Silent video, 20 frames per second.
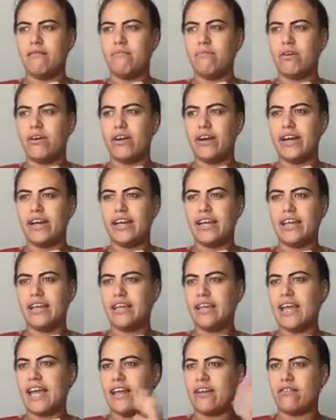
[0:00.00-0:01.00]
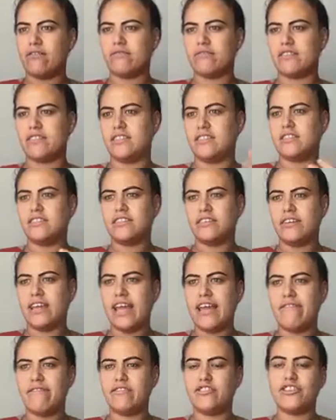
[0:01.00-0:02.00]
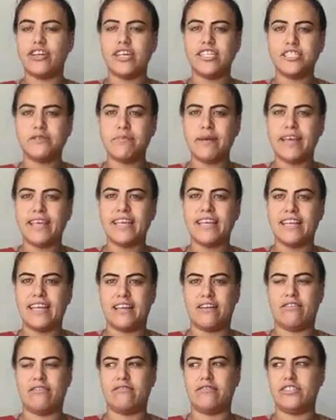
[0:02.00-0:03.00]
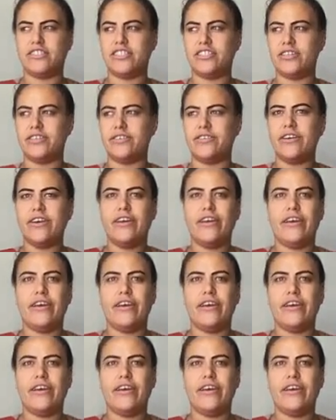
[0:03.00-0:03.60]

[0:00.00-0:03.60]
adults, to have trust back in adults, to